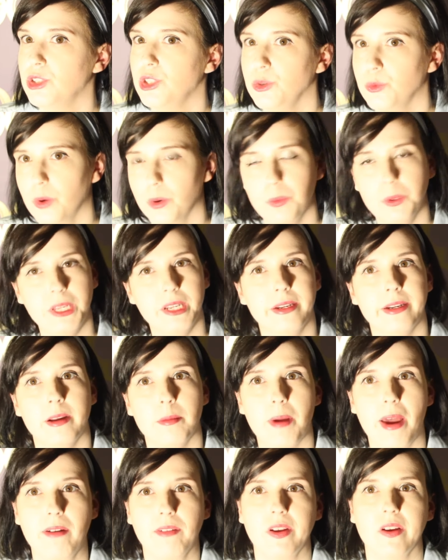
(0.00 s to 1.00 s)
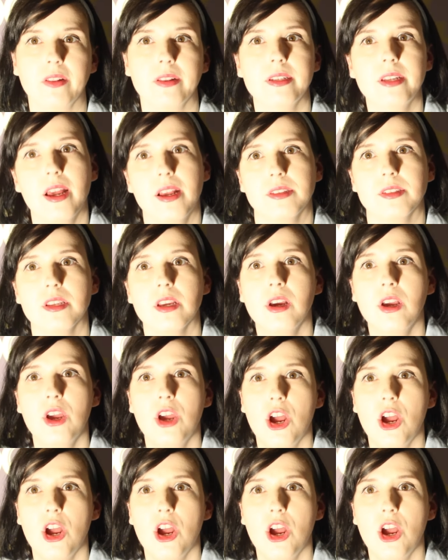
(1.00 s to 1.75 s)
to what we ended up having on the test.